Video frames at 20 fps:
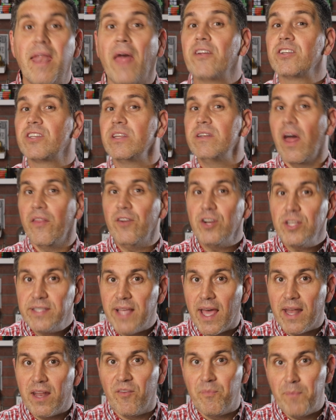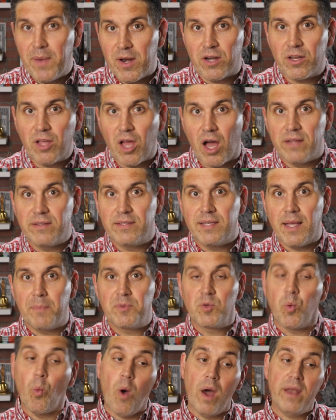Now there's another set of mirrored
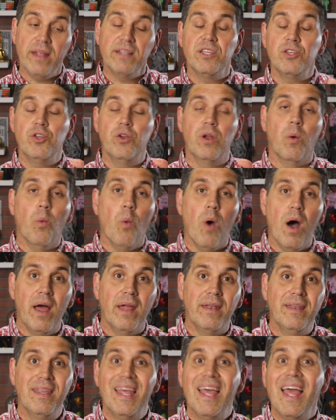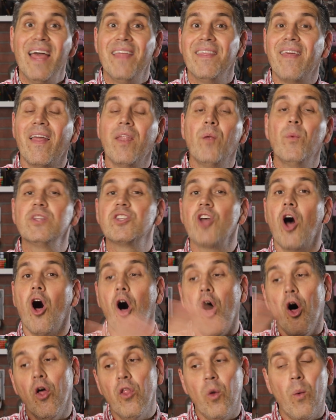concepts. One is in Unit 1, the other one's
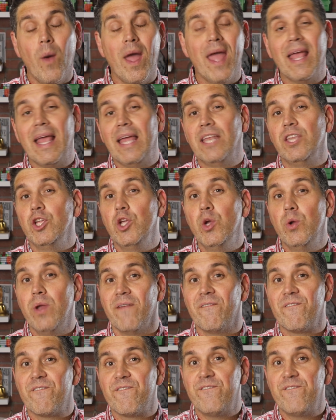all the way in Unit